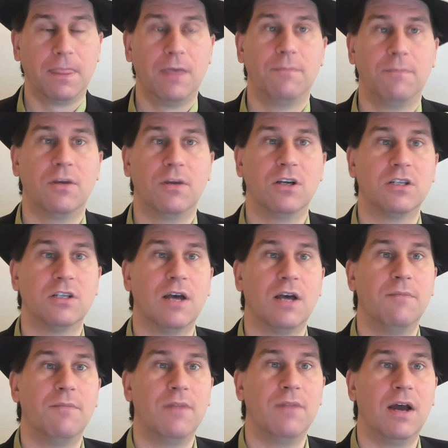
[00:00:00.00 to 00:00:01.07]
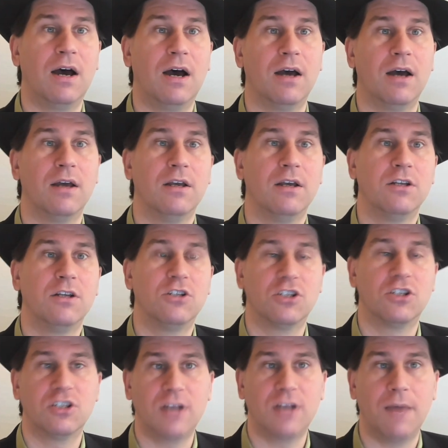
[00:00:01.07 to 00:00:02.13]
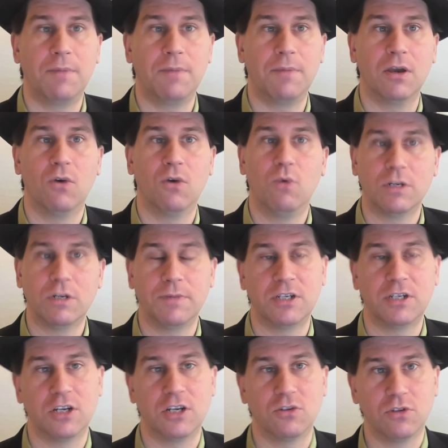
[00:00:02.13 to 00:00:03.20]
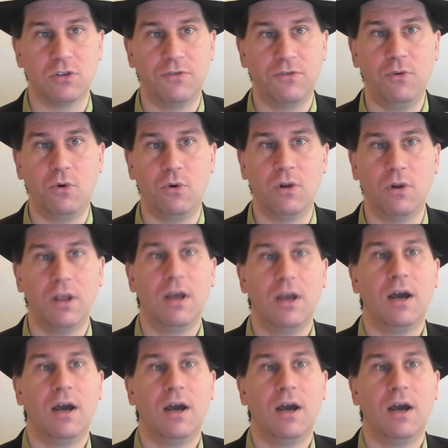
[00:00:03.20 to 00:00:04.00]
because I'm not just stopping once my schedule is full.